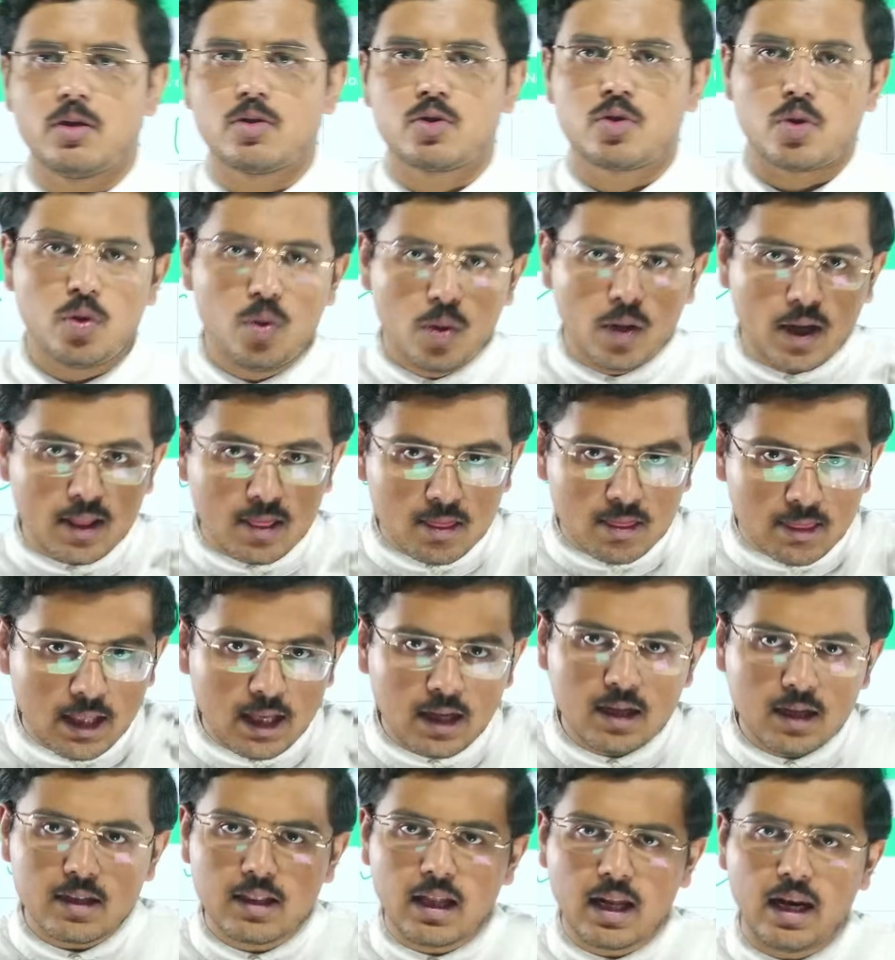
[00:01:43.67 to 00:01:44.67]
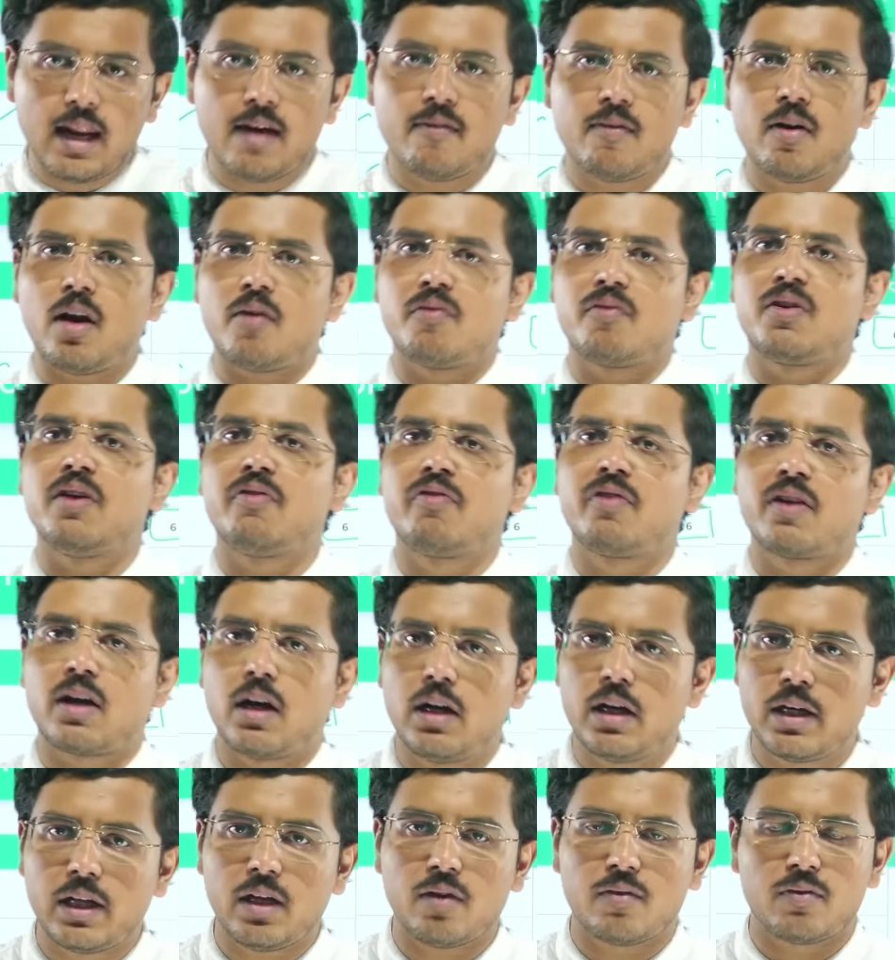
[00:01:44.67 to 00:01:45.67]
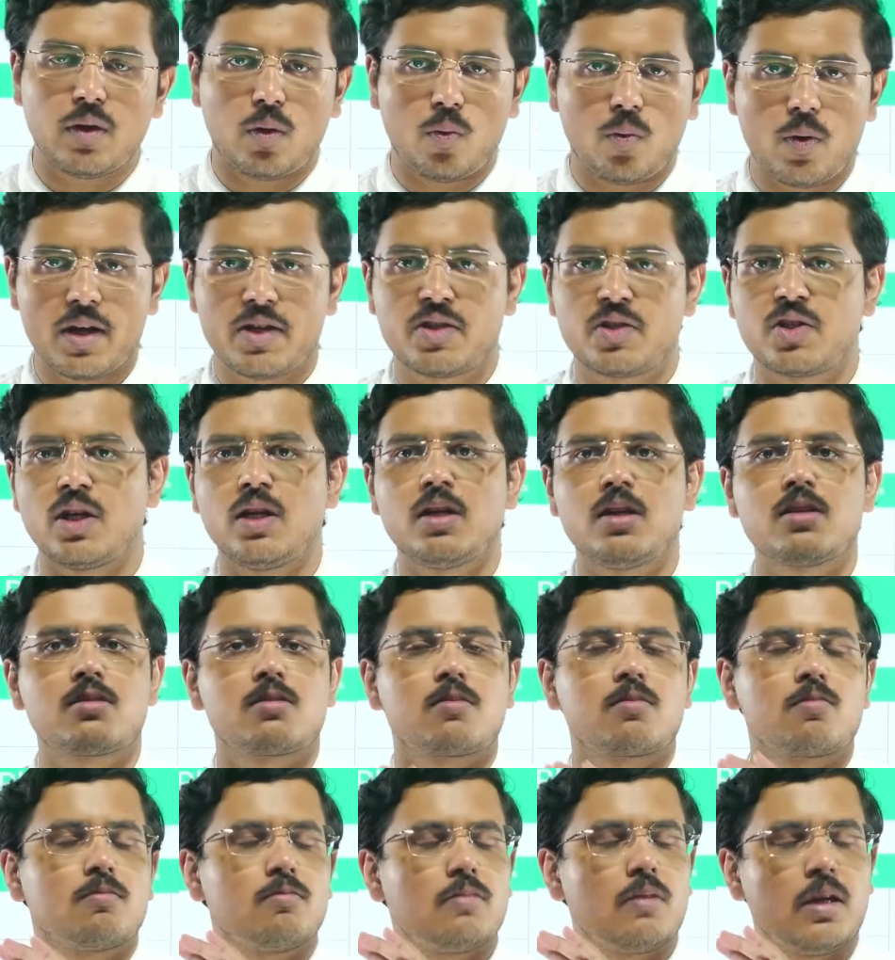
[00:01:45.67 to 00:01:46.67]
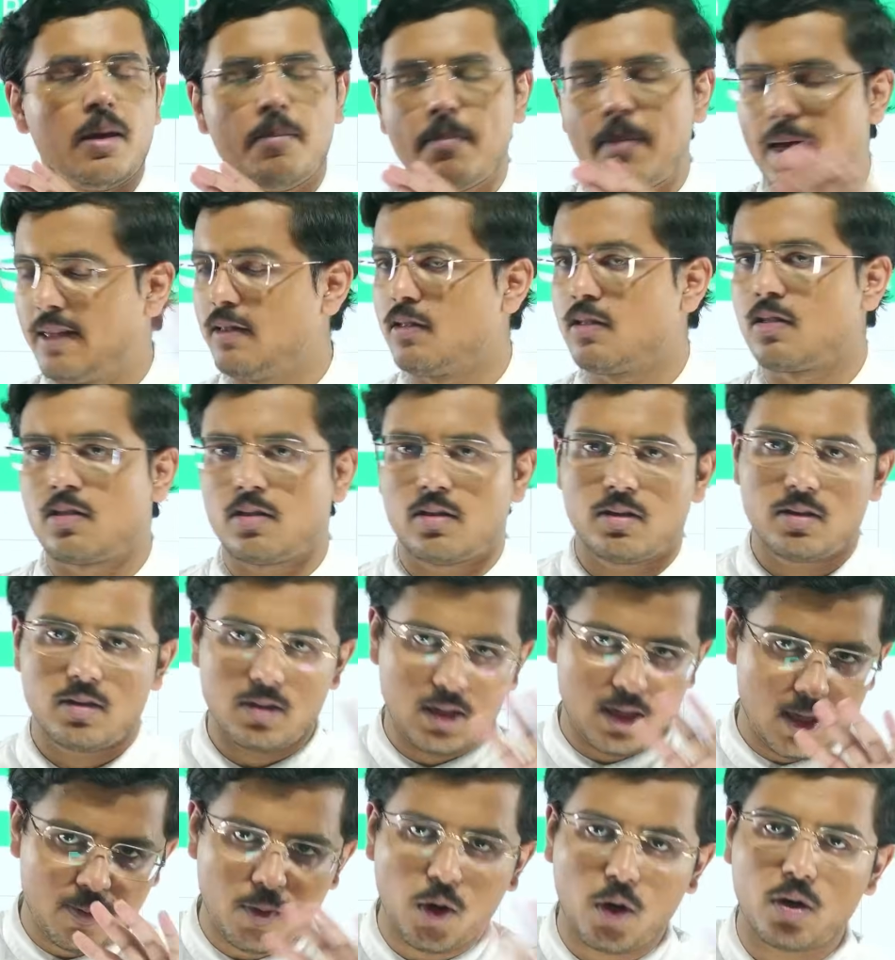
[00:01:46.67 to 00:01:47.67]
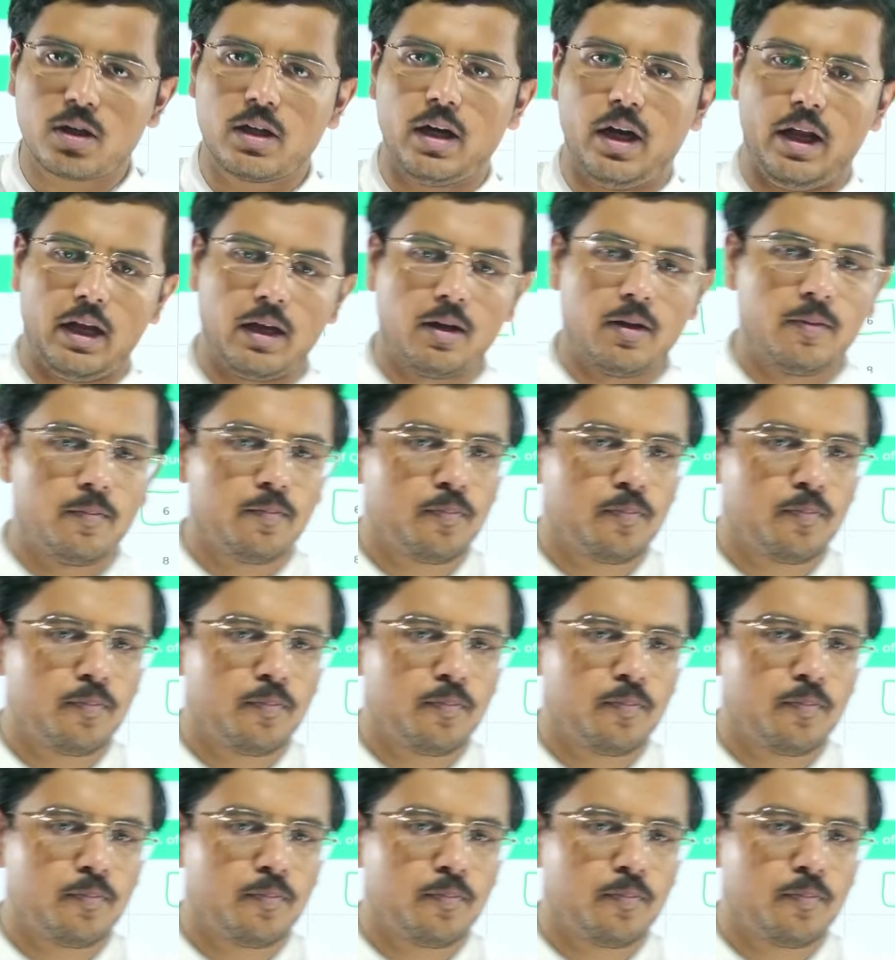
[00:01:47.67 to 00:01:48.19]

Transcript: So you can think the level of difficulty of the question is immense. I'm not kidding.